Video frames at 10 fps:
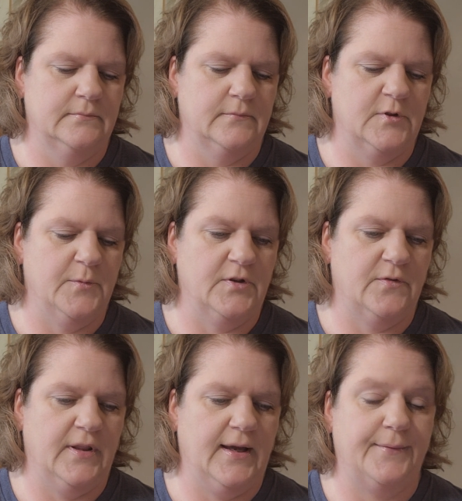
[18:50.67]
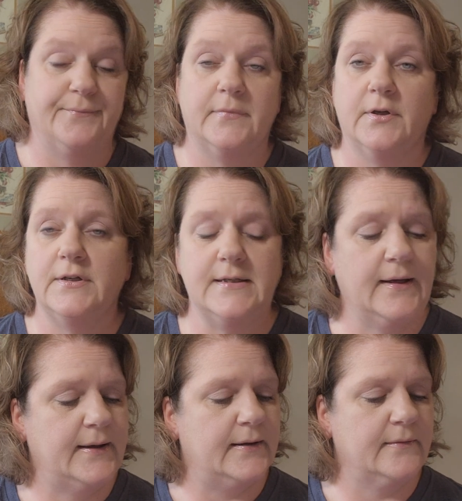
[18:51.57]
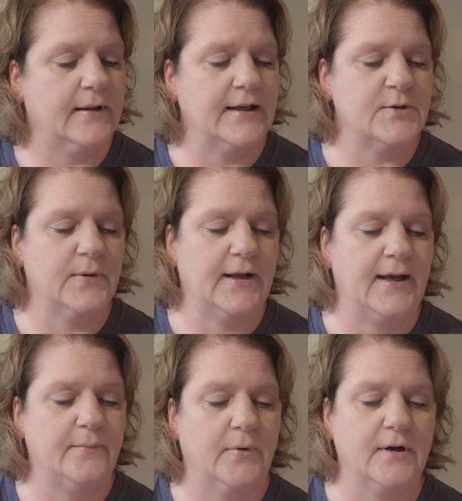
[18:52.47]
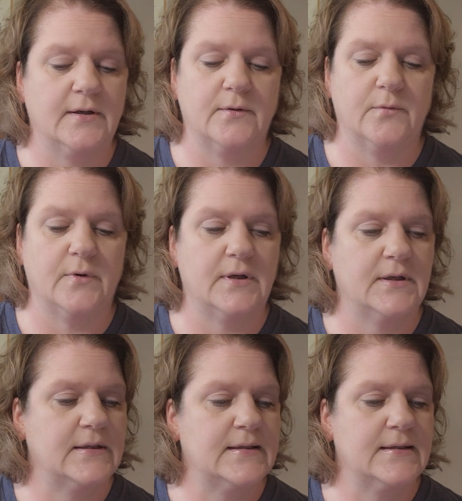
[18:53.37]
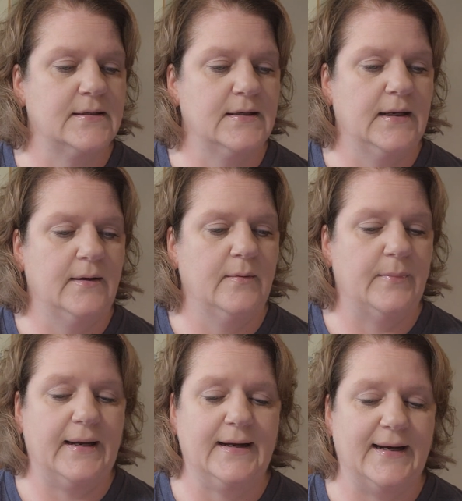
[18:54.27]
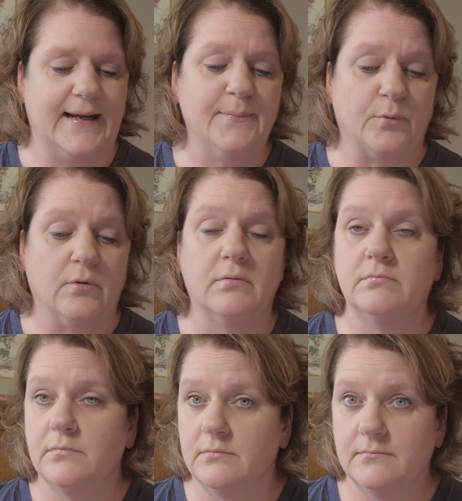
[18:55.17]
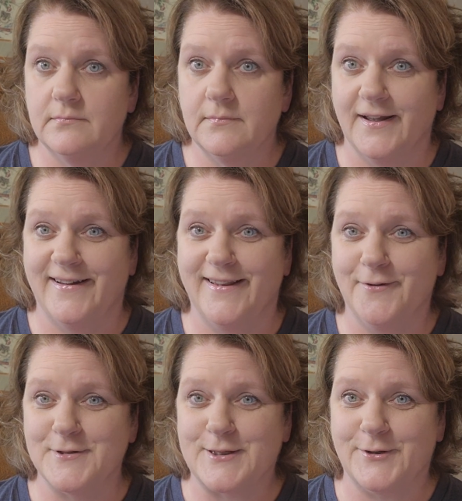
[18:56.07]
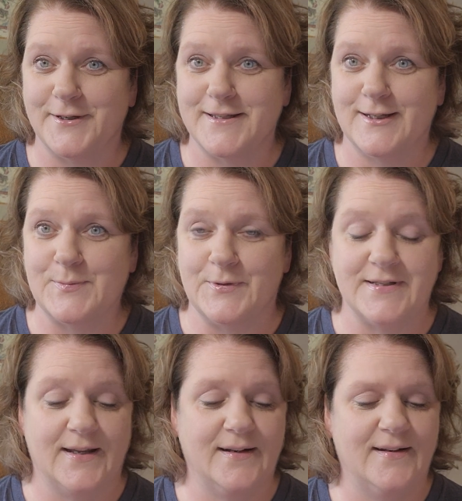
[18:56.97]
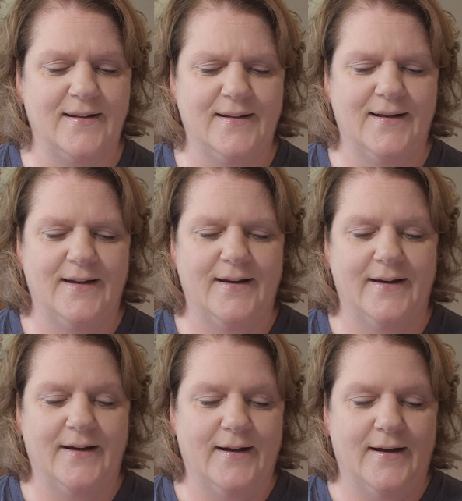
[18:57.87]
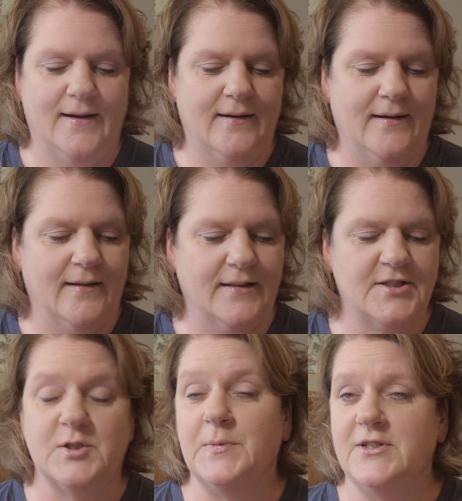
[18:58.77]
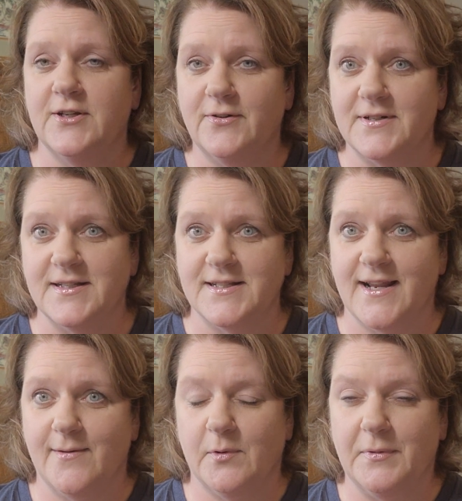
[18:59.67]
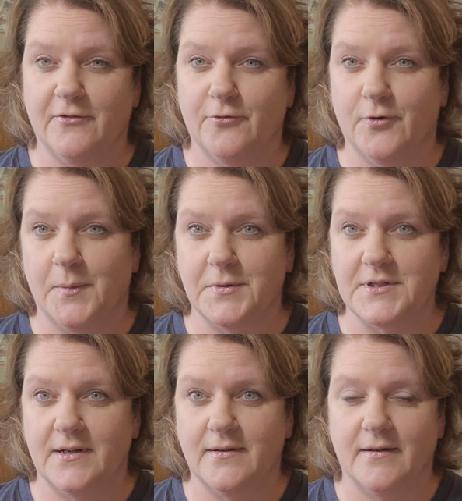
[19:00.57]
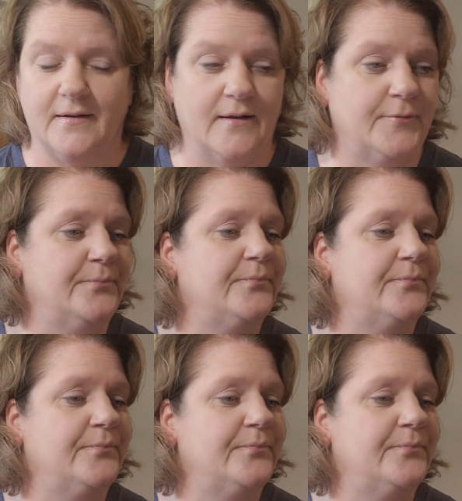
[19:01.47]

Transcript: so much for that. Couldn't tell you. The last one I had marked was back in April. And that was 36%. Let's just be generous and say I'm about 40% done now.